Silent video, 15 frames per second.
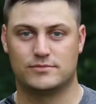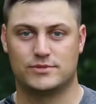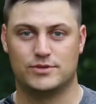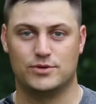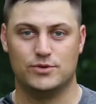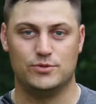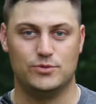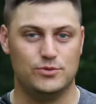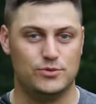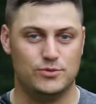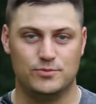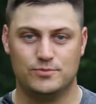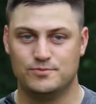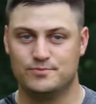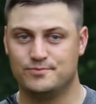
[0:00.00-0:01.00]

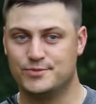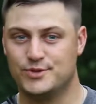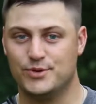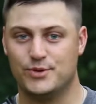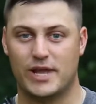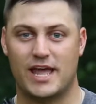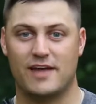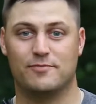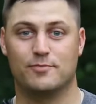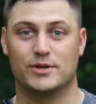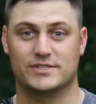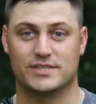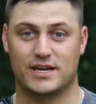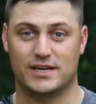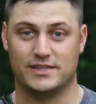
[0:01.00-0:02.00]
two and a half
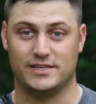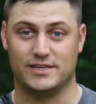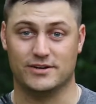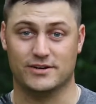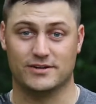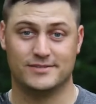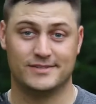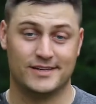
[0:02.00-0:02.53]
months out of the year.